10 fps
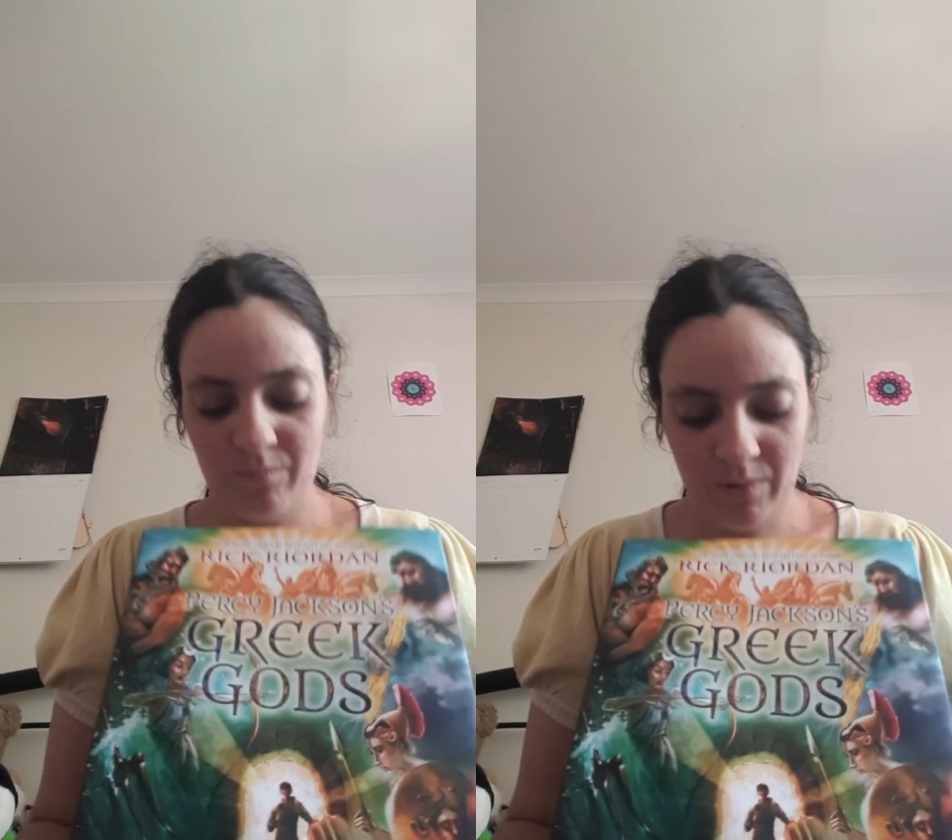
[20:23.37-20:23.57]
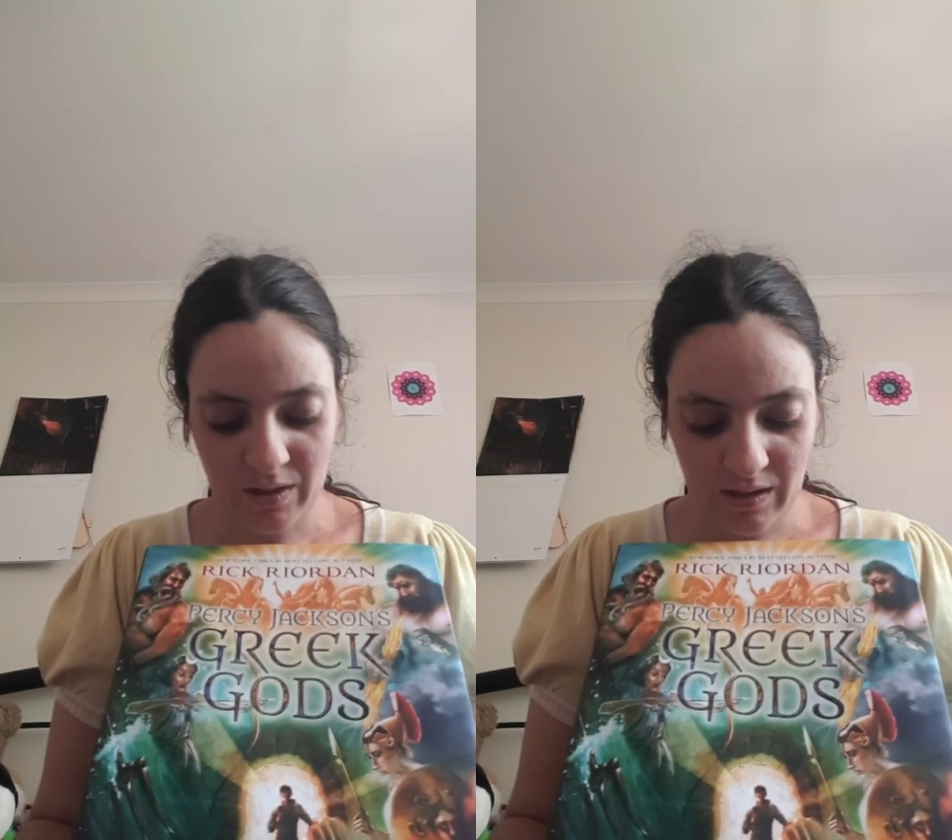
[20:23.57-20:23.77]

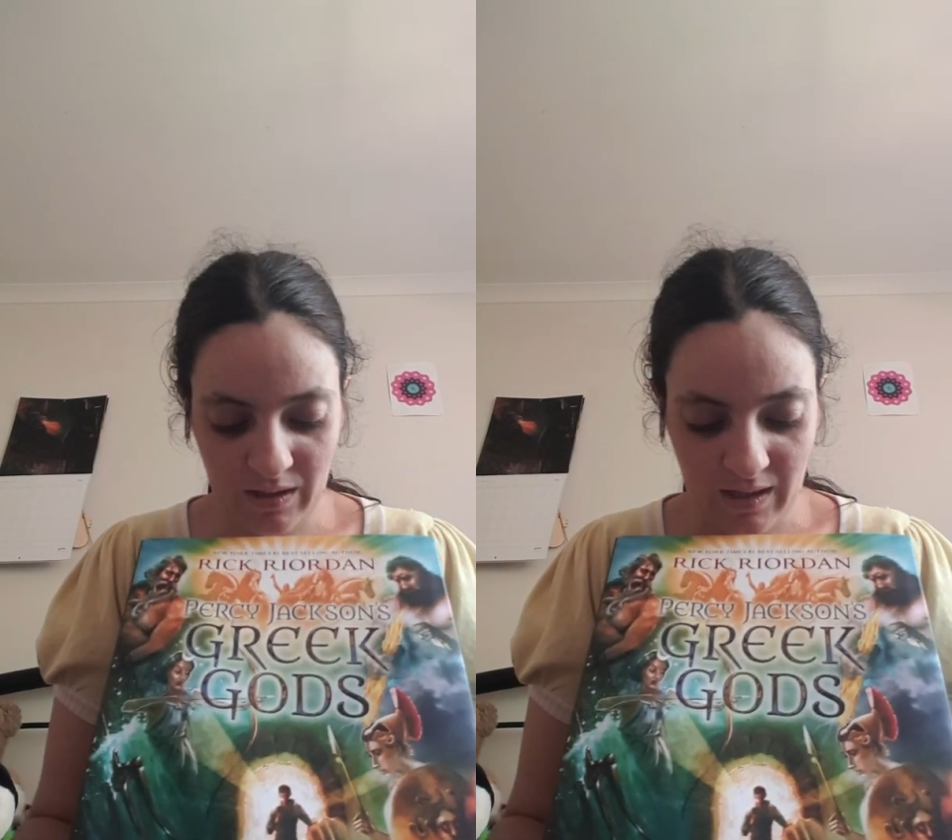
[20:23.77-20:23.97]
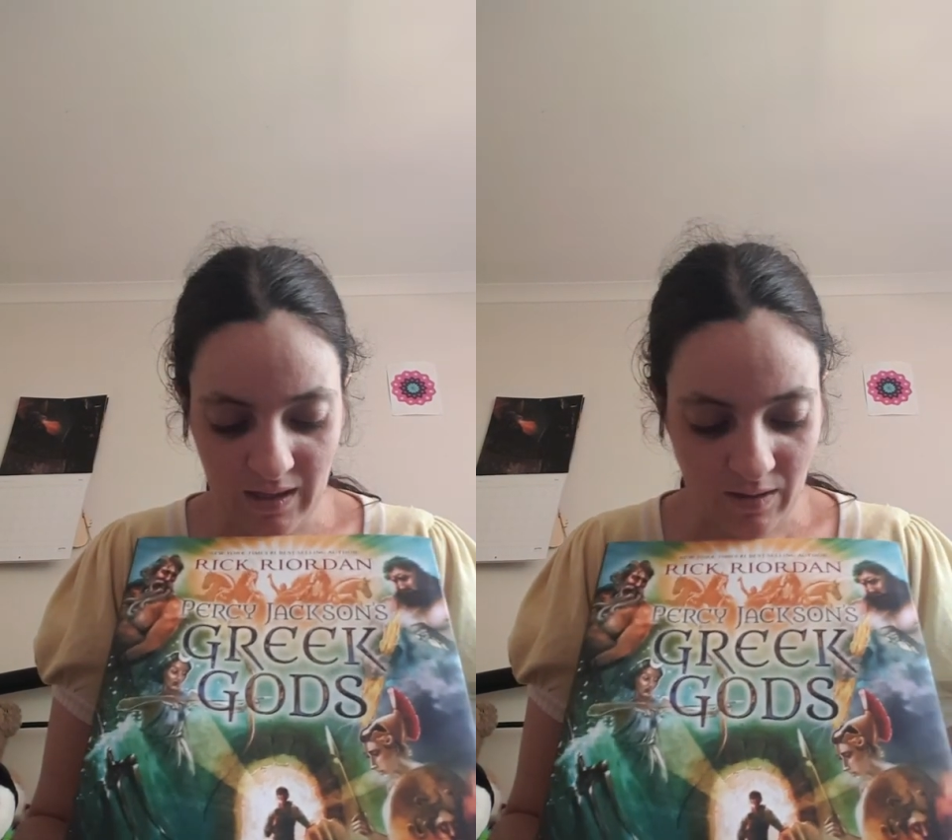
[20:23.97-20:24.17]
But
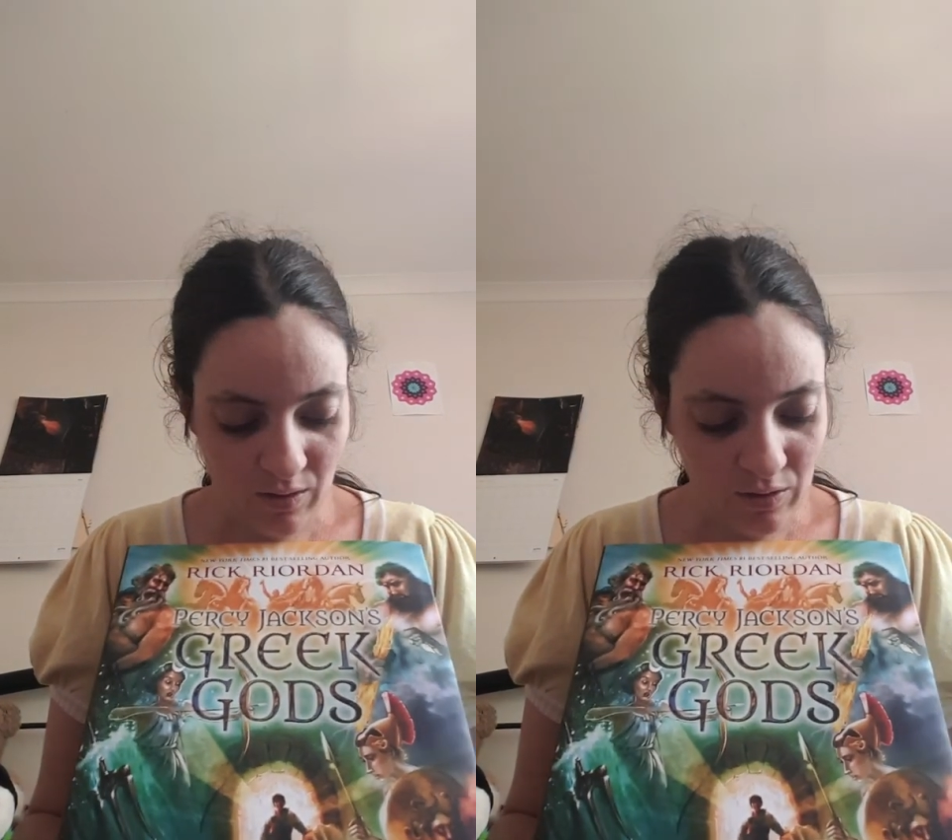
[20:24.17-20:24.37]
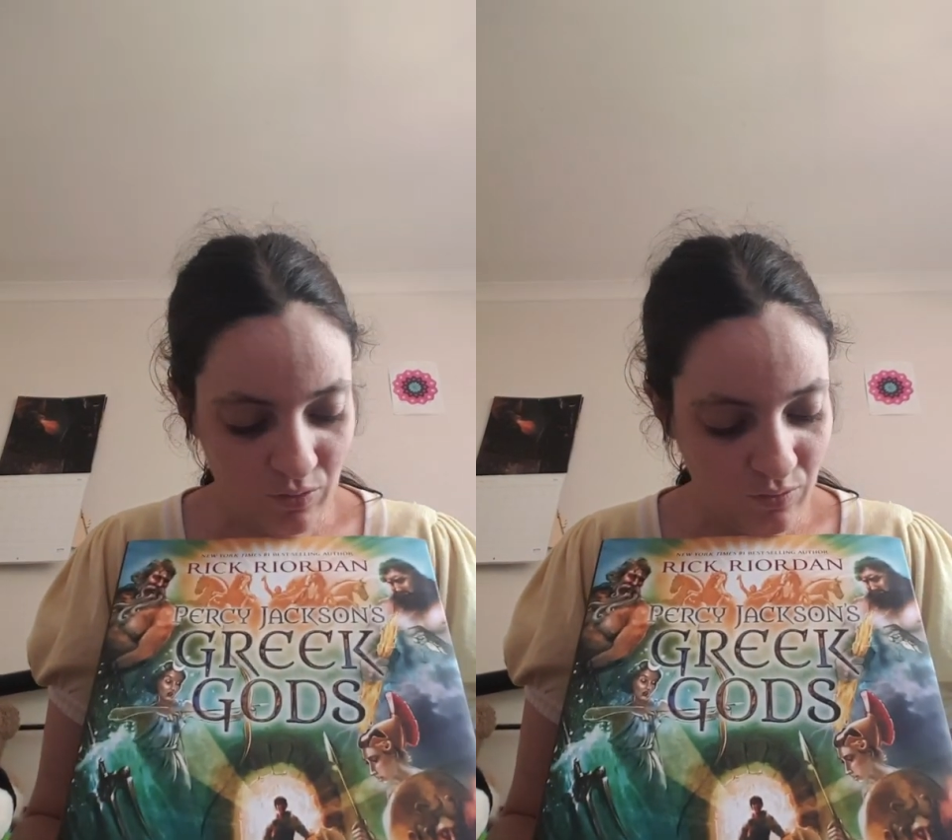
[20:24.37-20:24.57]
yeah,
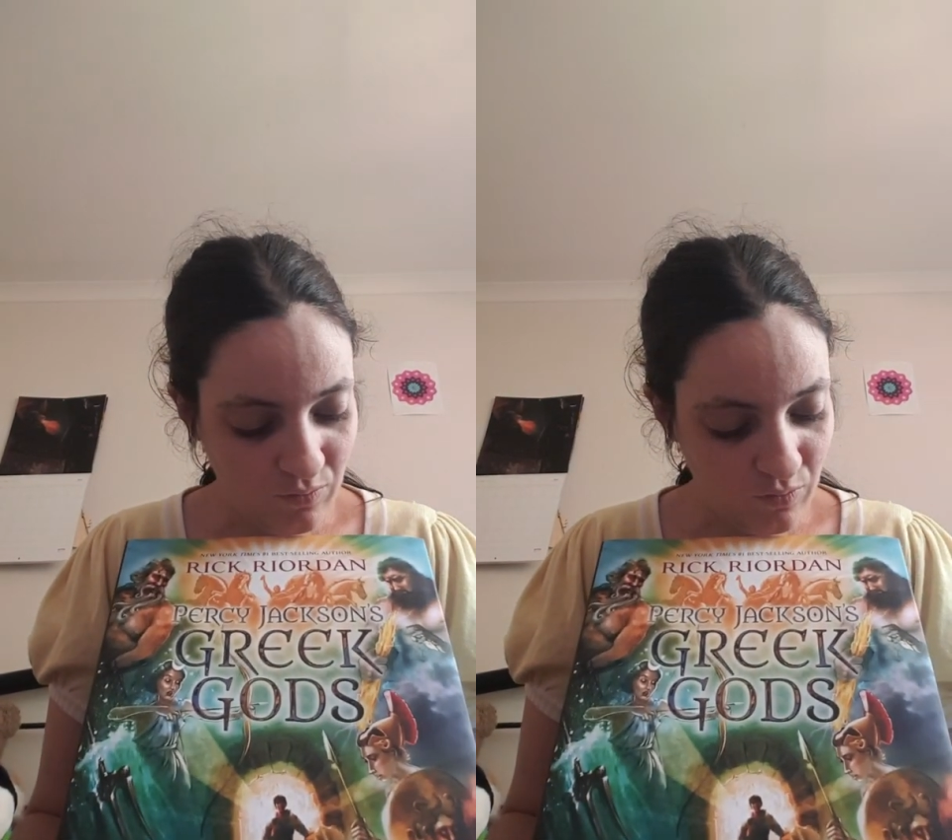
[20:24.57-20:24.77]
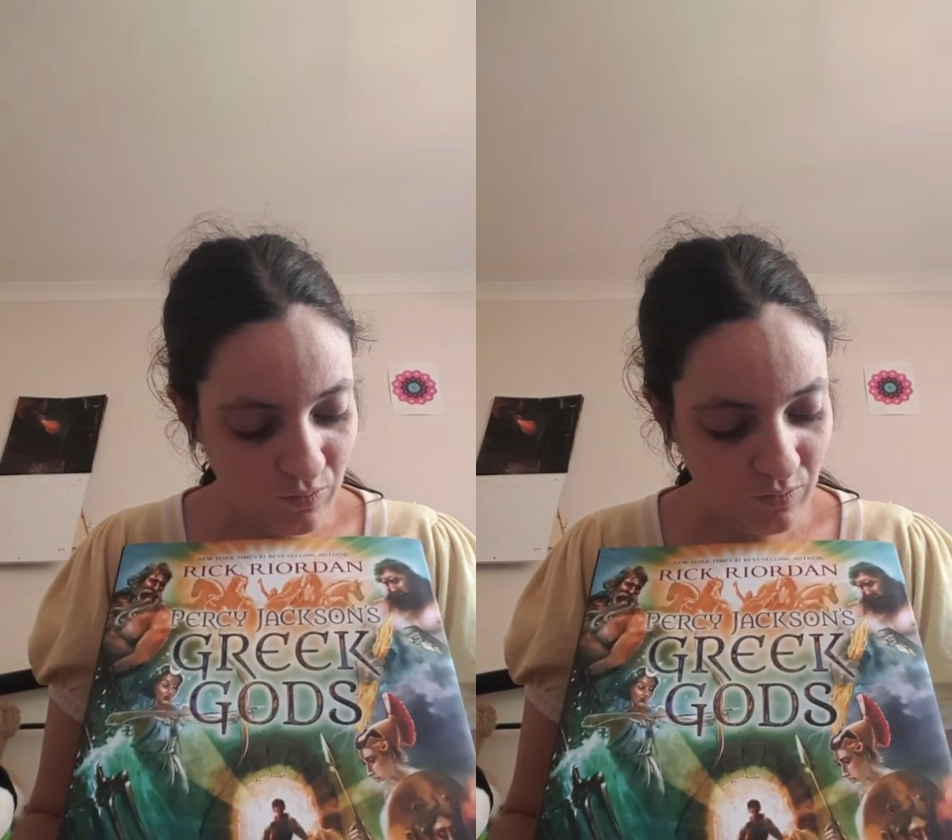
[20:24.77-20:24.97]
I
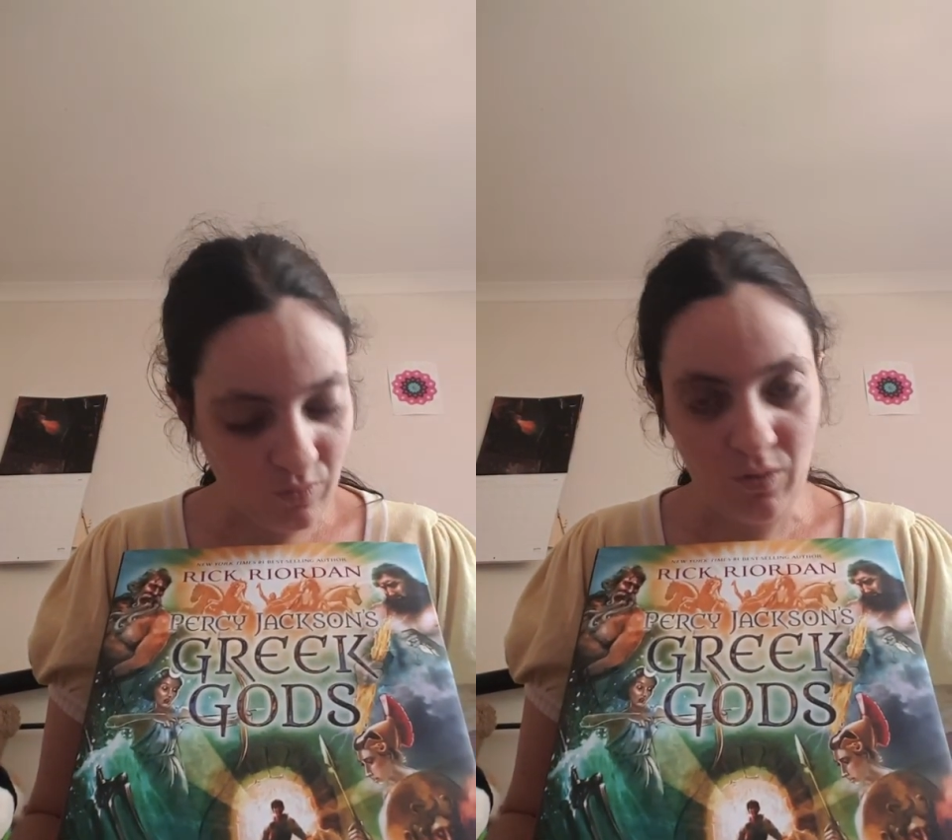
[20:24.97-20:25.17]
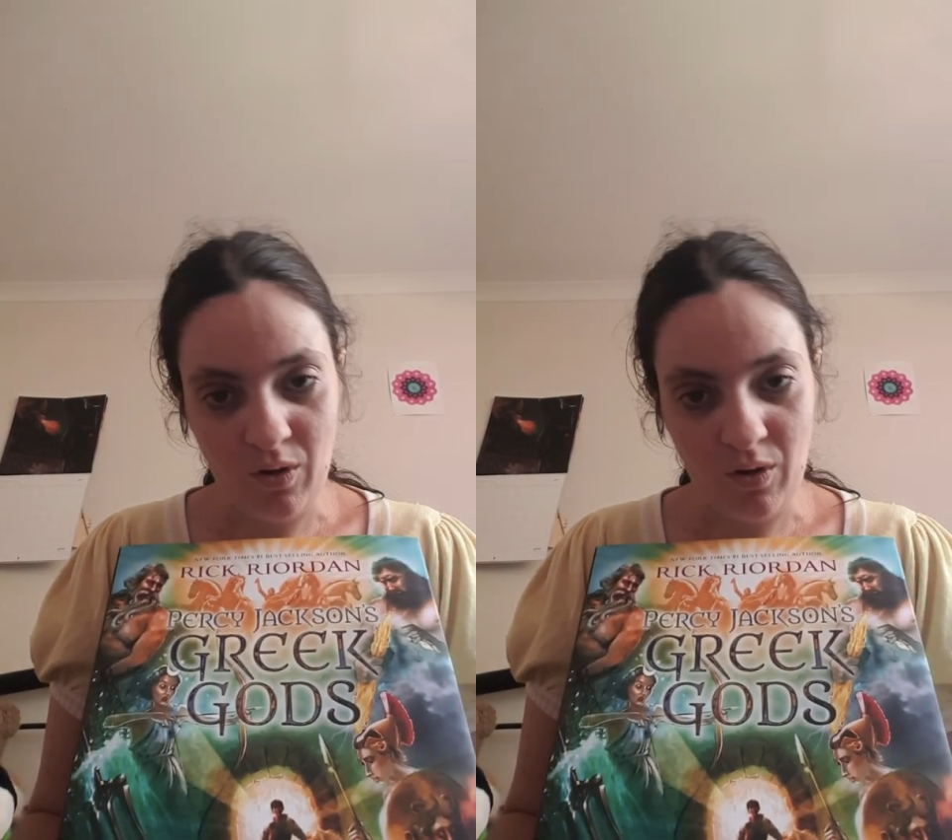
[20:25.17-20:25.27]
do